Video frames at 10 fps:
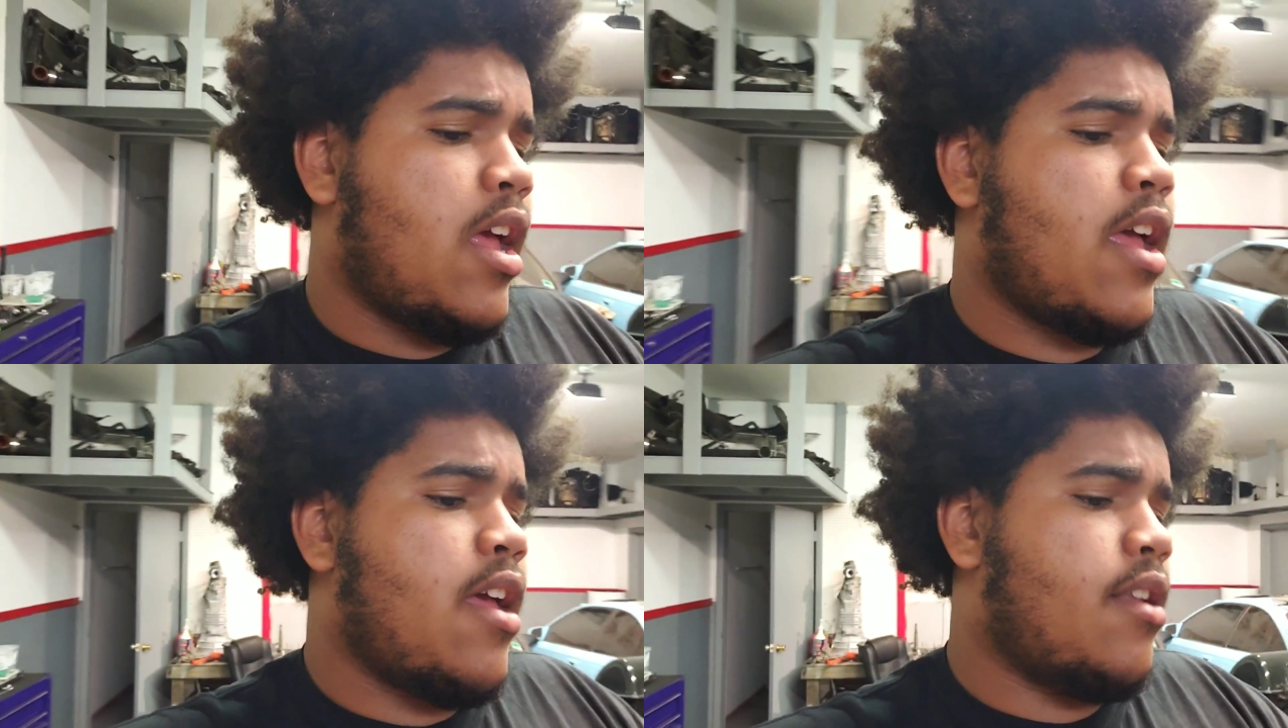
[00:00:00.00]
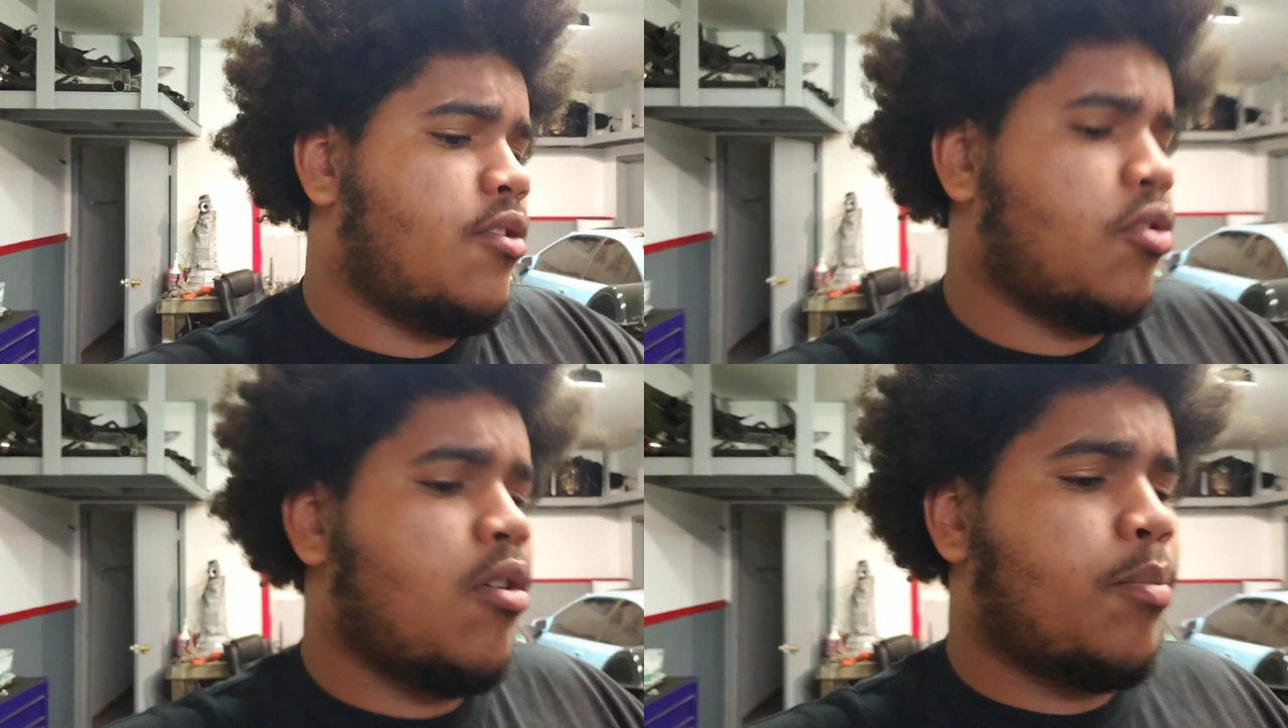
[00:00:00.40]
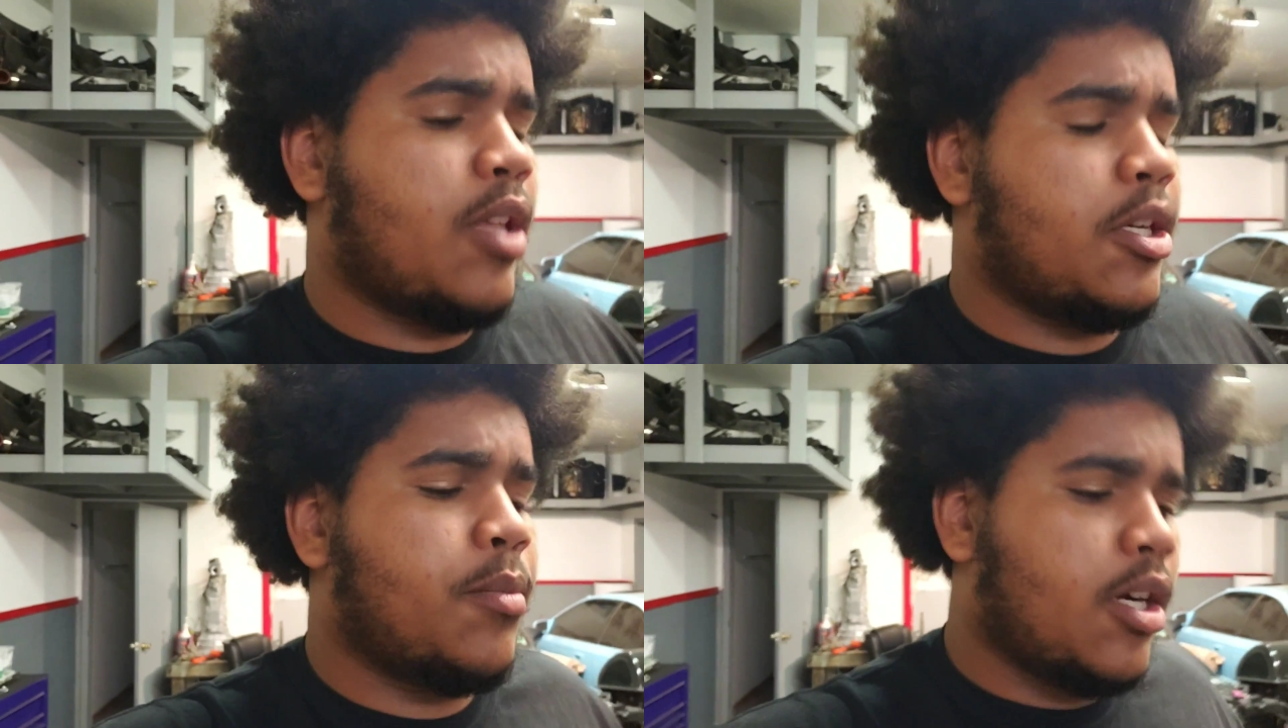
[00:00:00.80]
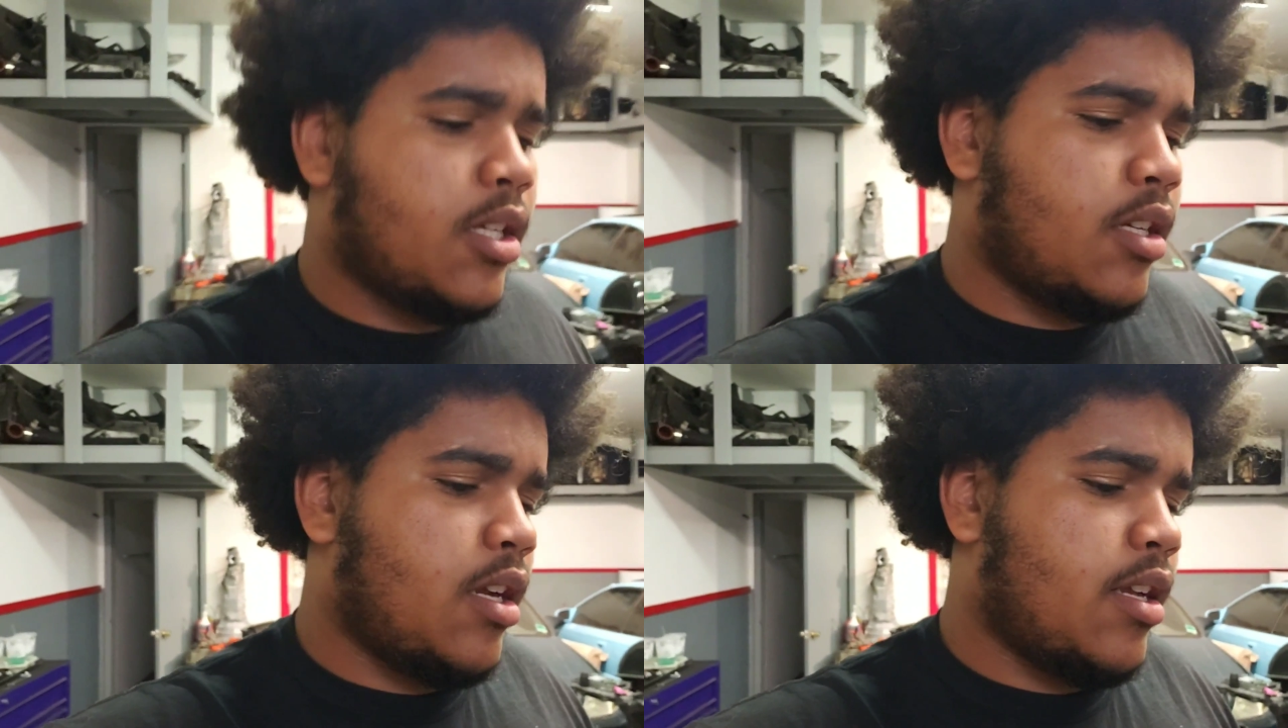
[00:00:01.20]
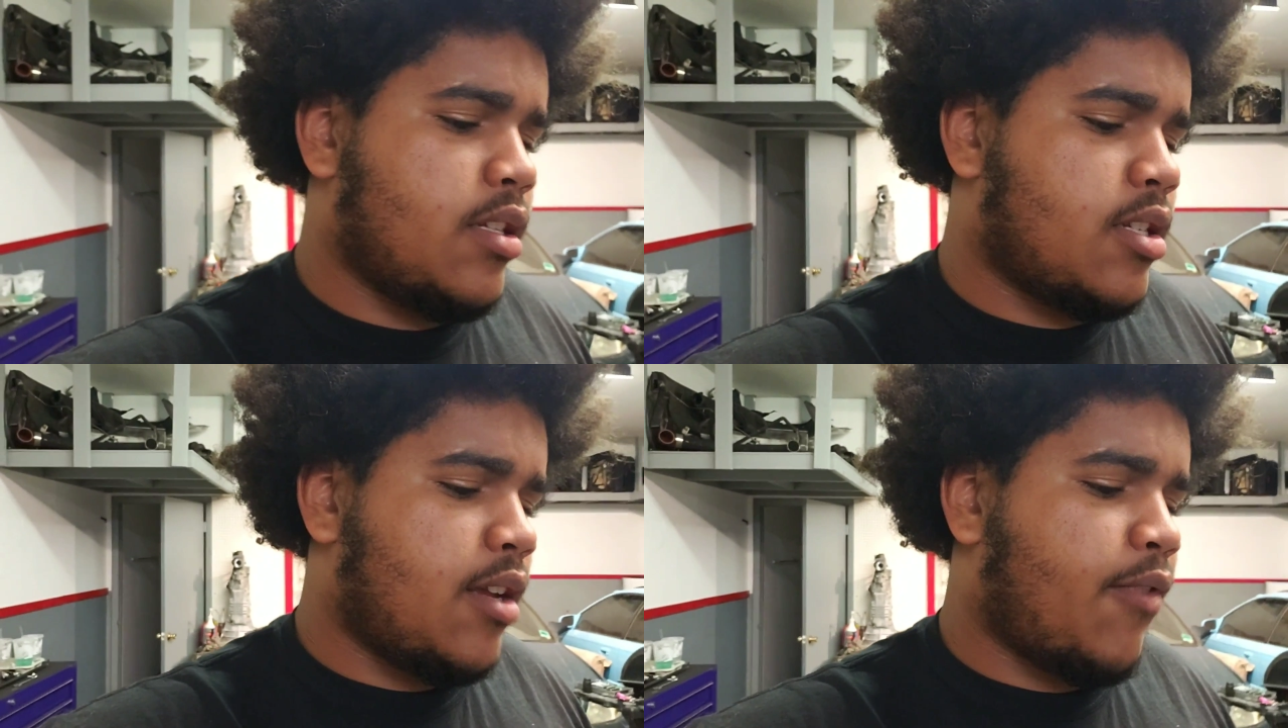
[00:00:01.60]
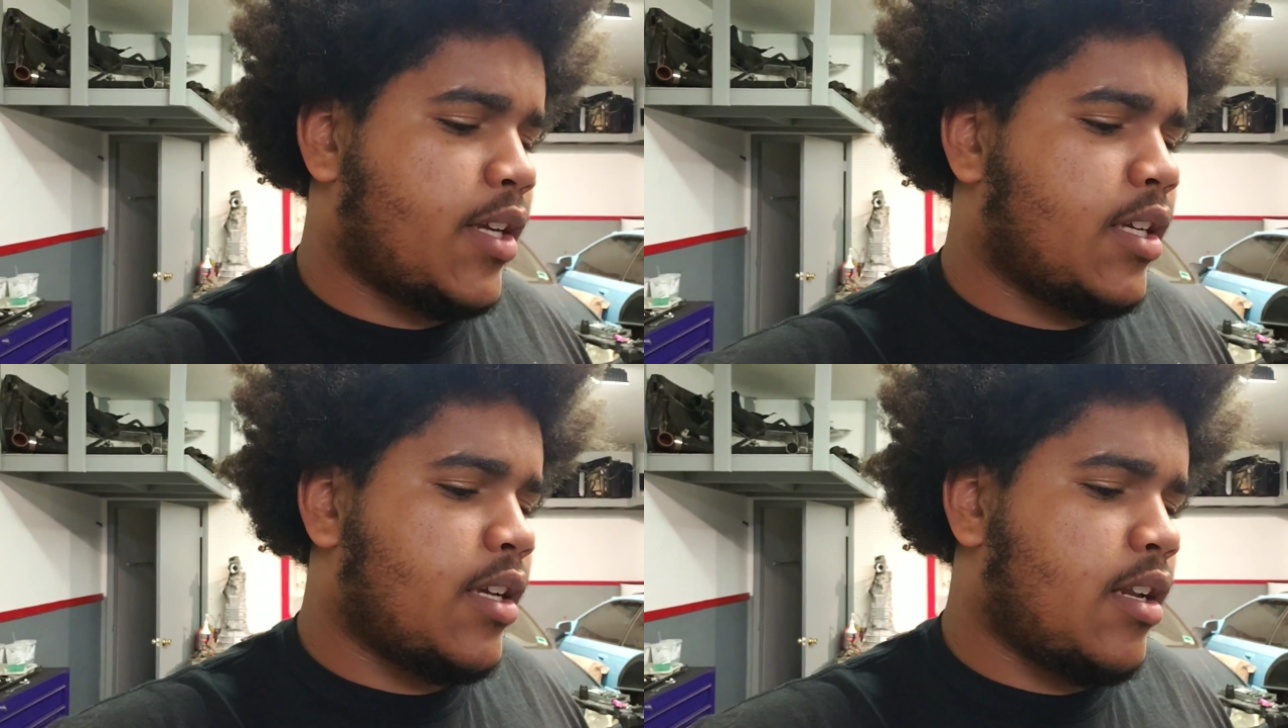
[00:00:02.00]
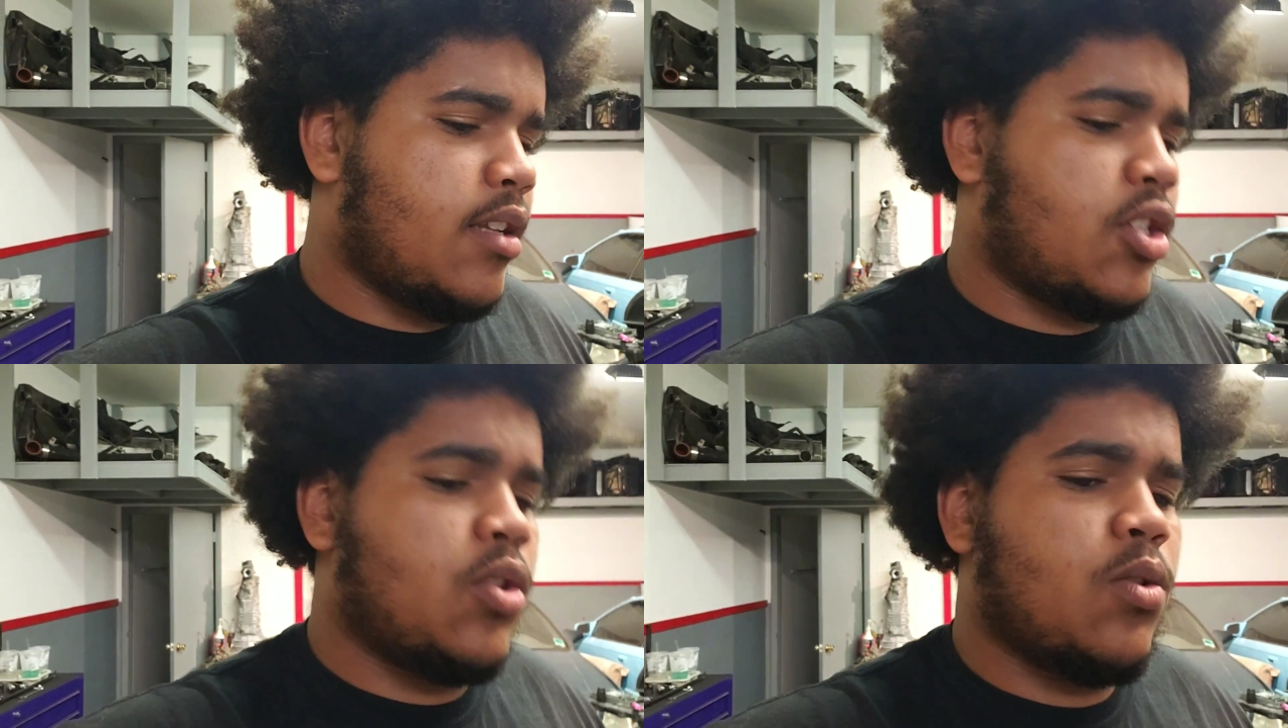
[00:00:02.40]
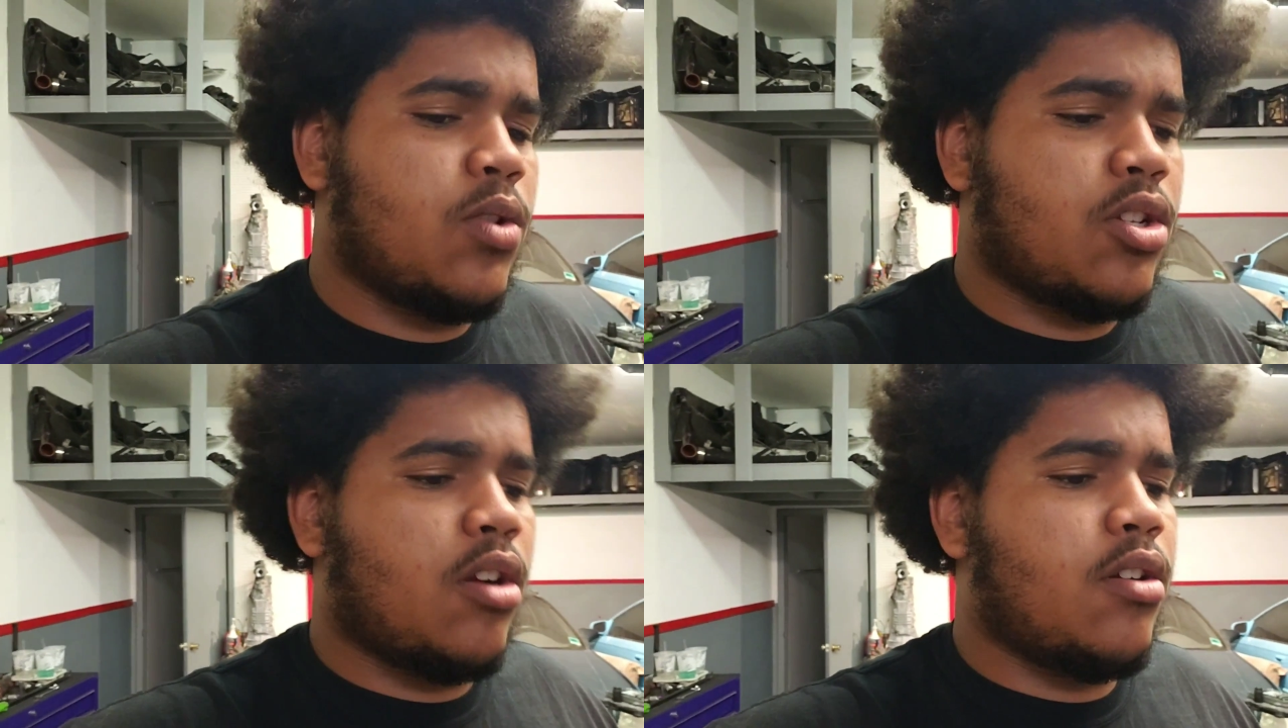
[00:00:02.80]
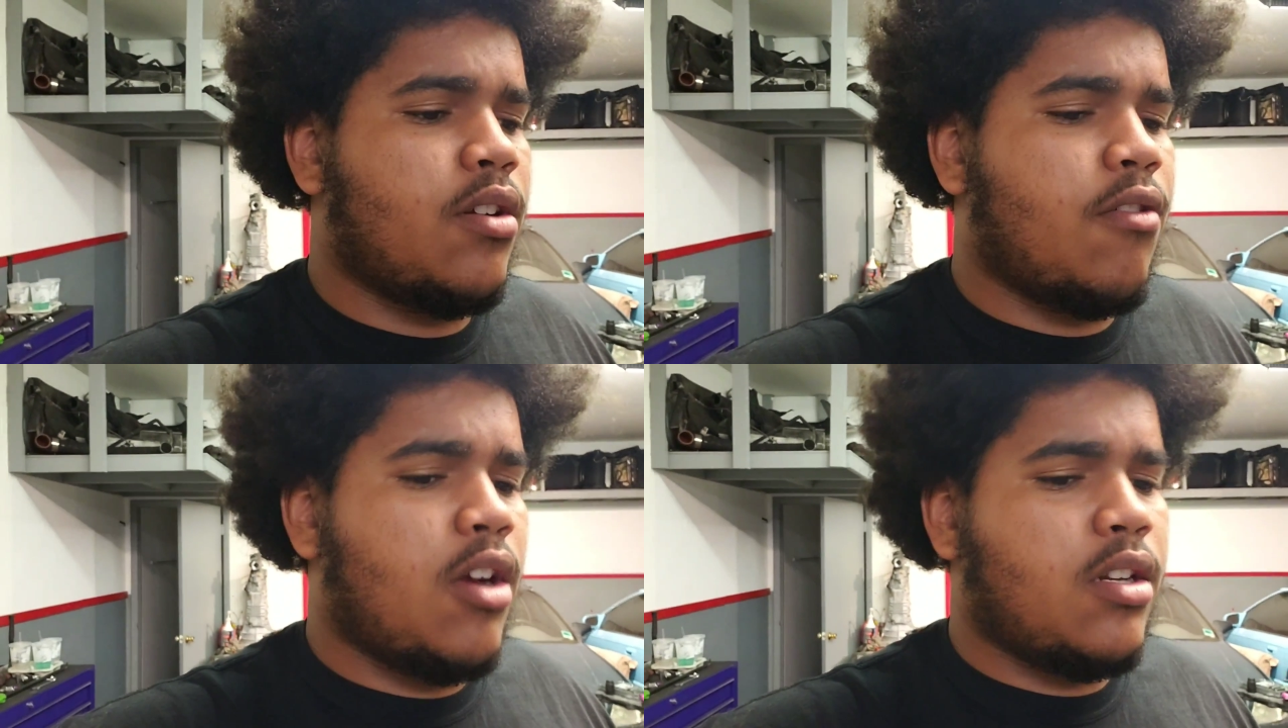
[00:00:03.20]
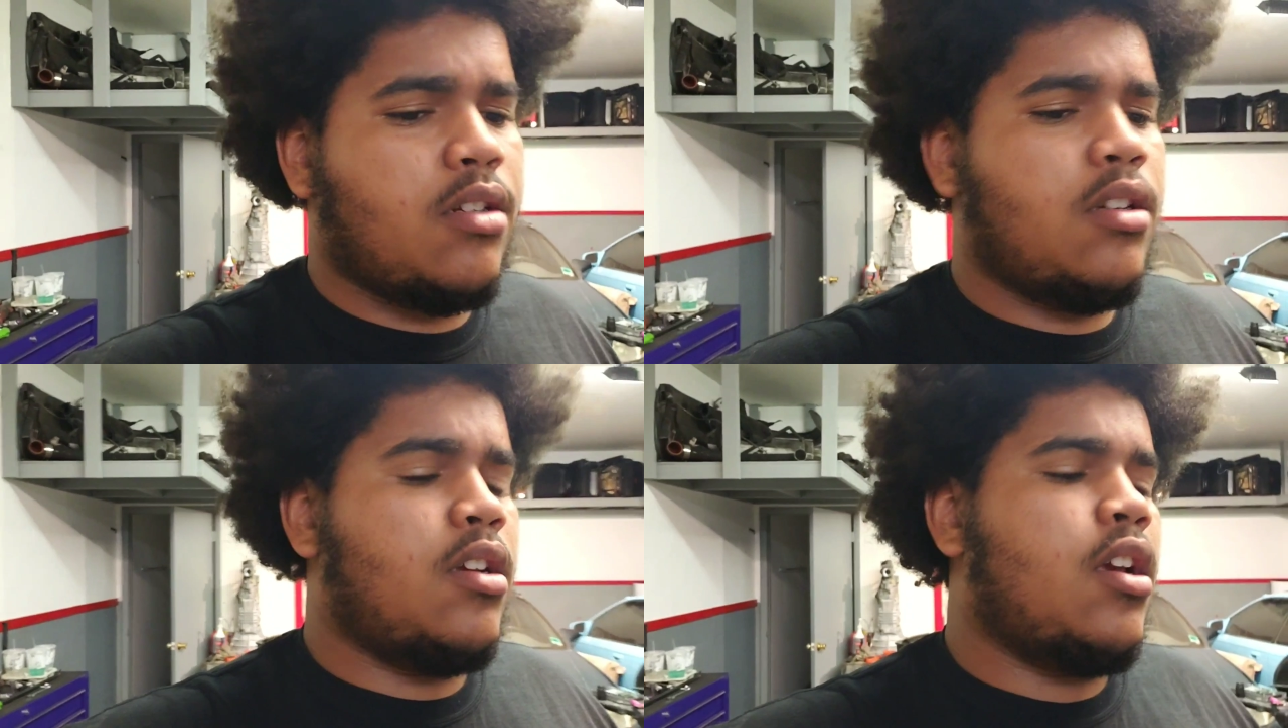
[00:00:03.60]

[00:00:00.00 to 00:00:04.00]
and throw a plenum on it and see if I can get it to start and run.